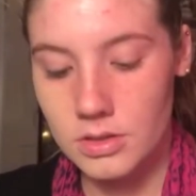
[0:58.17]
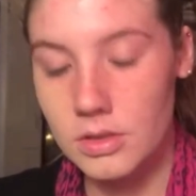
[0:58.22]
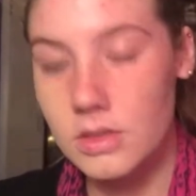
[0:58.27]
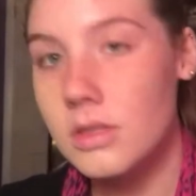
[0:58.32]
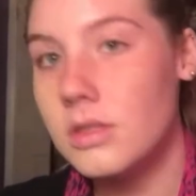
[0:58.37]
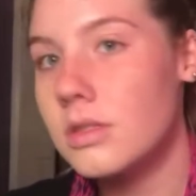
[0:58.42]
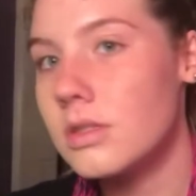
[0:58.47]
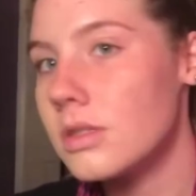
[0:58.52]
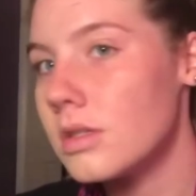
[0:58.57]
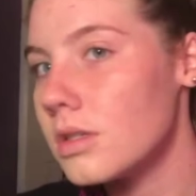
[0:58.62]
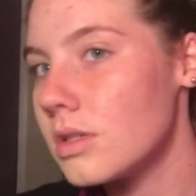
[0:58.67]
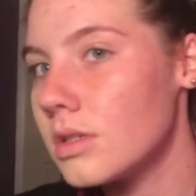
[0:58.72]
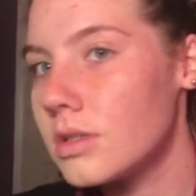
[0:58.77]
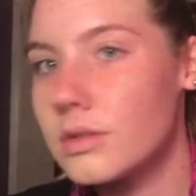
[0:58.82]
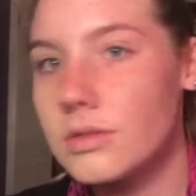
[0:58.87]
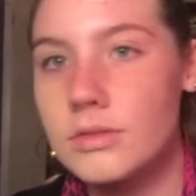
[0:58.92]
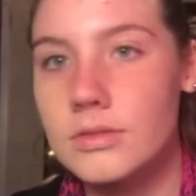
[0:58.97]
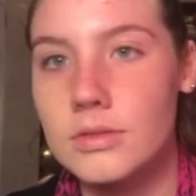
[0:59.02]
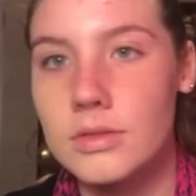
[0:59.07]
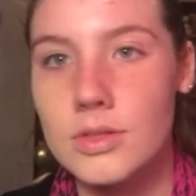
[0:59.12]
Let's see.
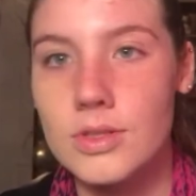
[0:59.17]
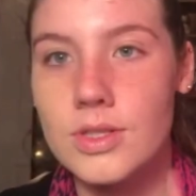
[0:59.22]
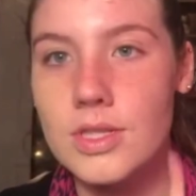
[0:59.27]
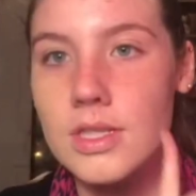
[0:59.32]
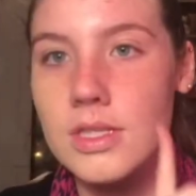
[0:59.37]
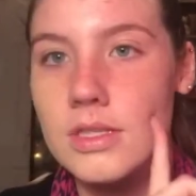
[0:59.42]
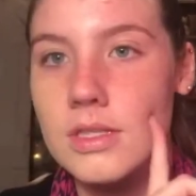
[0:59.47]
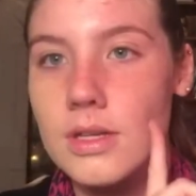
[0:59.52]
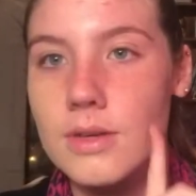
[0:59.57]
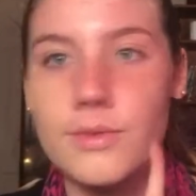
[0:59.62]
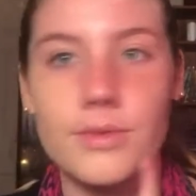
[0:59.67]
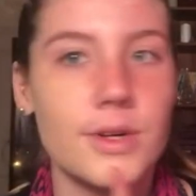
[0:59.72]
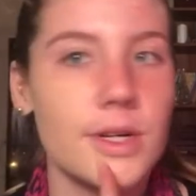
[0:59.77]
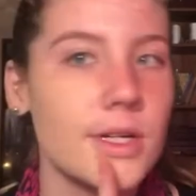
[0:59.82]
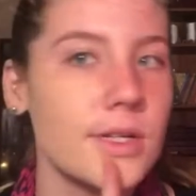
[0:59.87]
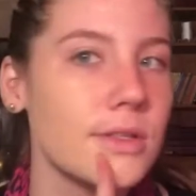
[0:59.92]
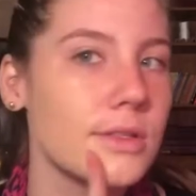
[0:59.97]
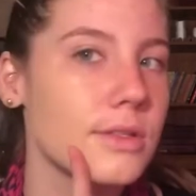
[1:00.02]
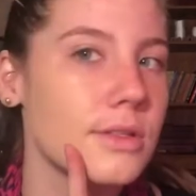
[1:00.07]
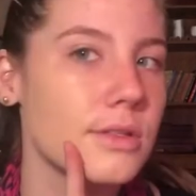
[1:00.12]
You see the
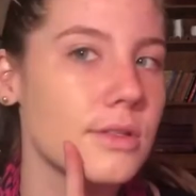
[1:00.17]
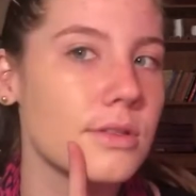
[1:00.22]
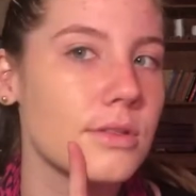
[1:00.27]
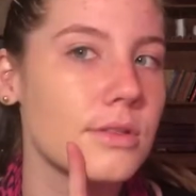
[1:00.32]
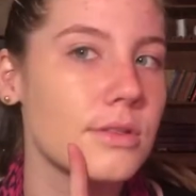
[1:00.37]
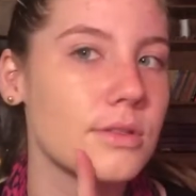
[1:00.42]
difference?